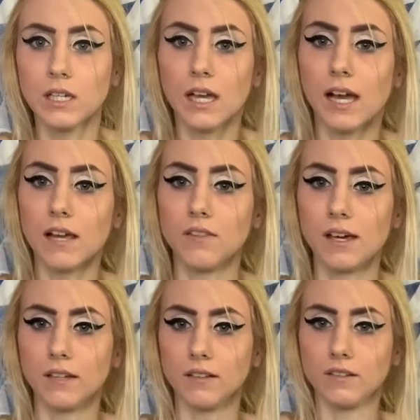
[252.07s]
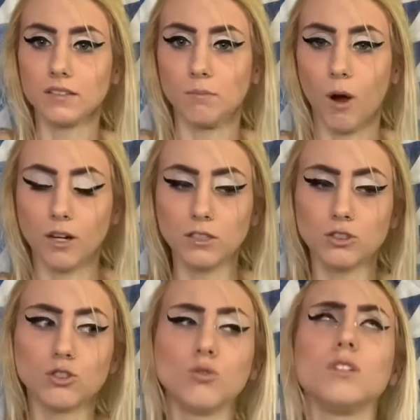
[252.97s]
And then this
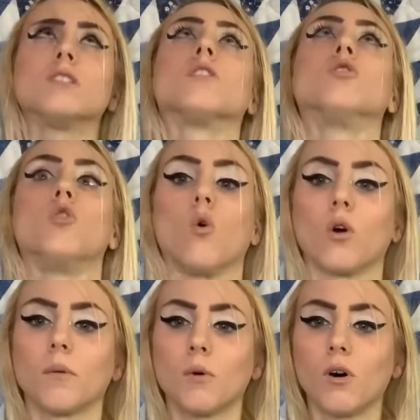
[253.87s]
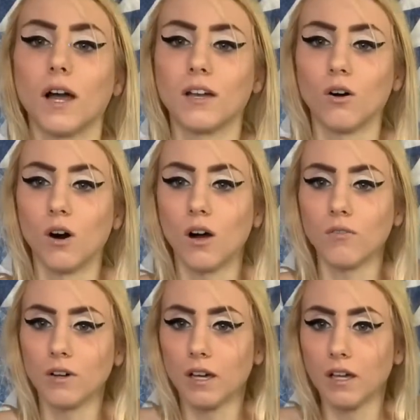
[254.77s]
bodysuit is adorable. I love
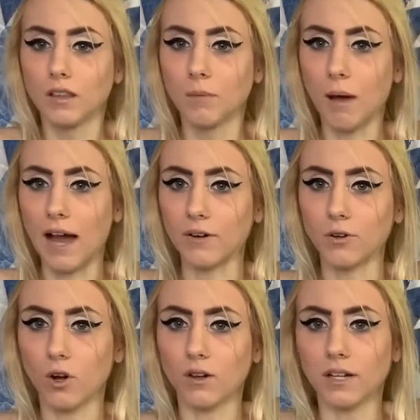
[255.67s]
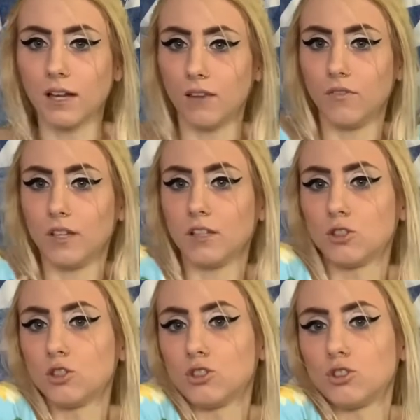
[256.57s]
the pattern on it. I think it's
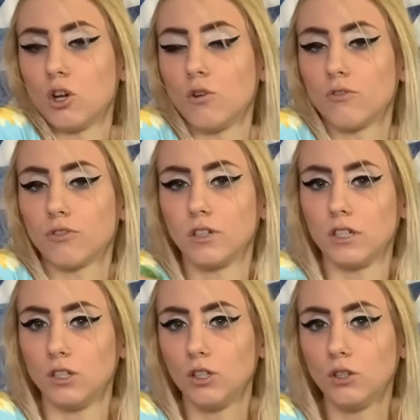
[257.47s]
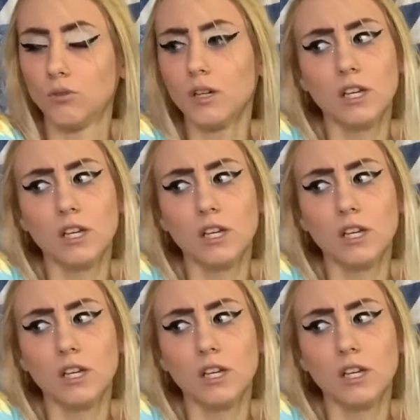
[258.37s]
so freaking cute.